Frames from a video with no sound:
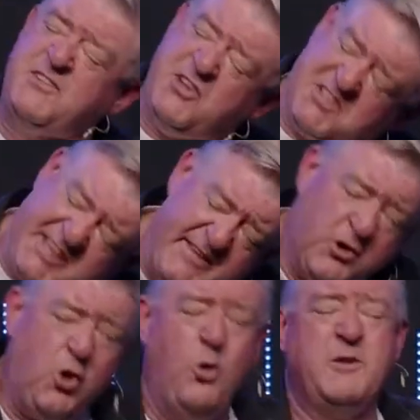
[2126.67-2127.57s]
to see
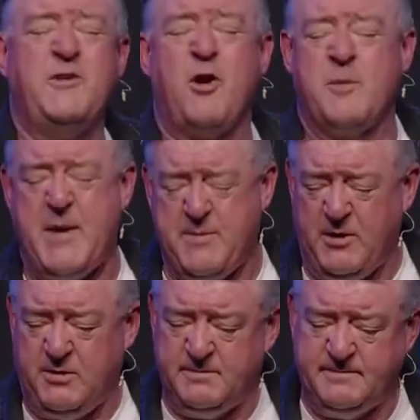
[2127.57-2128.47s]
the gold in other
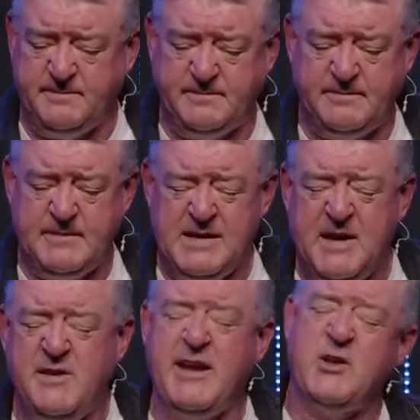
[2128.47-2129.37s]
people,
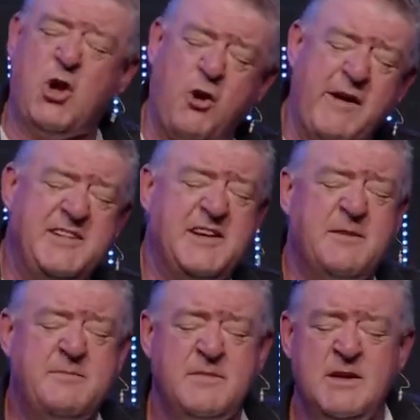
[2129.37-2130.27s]
to encourage
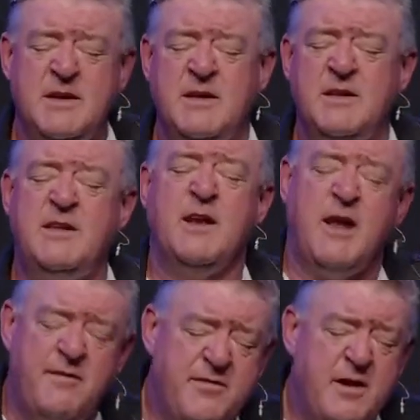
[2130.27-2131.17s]
them, to
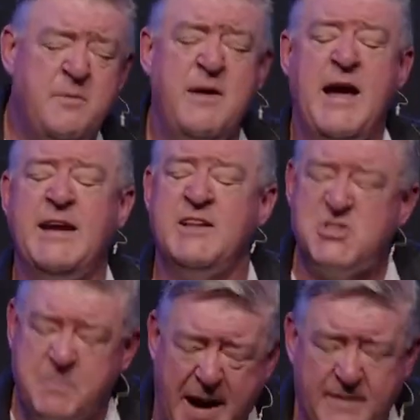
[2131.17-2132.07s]
love them, and
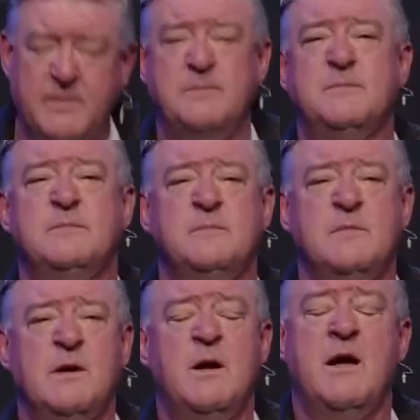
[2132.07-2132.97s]
inspire them,
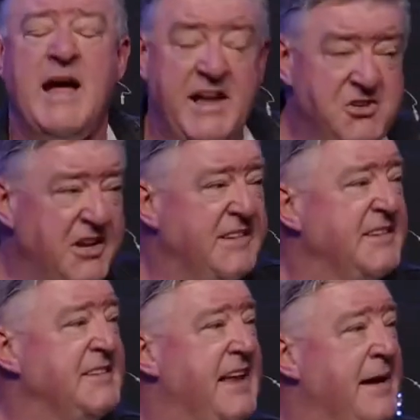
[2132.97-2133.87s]
in
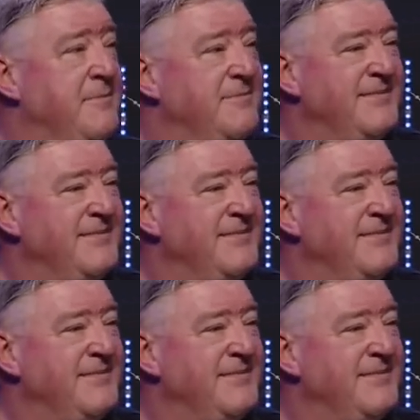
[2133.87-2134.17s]
Jesus' name.